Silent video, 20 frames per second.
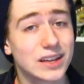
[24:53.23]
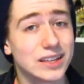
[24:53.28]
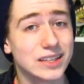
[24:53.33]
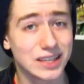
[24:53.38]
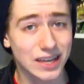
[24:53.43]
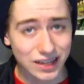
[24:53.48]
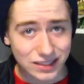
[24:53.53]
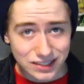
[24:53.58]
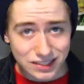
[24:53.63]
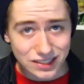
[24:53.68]

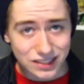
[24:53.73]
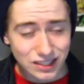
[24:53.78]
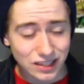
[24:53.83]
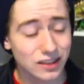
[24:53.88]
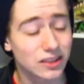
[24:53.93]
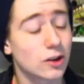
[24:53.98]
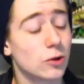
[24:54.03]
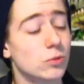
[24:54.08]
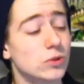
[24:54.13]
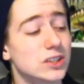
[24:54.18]
Yes,
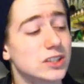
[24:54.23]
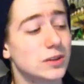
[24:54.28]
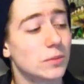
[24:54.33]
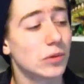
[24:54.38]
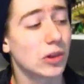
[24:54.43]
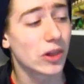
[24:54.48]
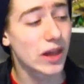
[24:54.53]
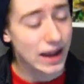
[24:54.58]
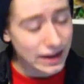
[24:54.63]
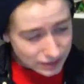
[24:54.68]
there was some
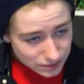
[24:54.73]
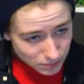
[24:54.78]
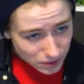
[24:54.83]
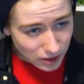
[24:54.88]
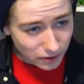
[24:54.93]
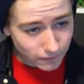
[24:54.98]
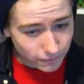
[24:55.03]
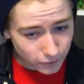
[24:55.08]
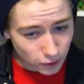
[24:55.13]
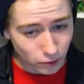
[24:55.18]
last
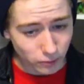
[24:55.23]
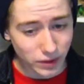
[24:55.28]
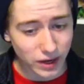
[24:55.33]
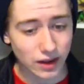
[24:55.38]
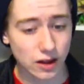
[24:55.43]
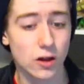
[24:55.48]
minute filming,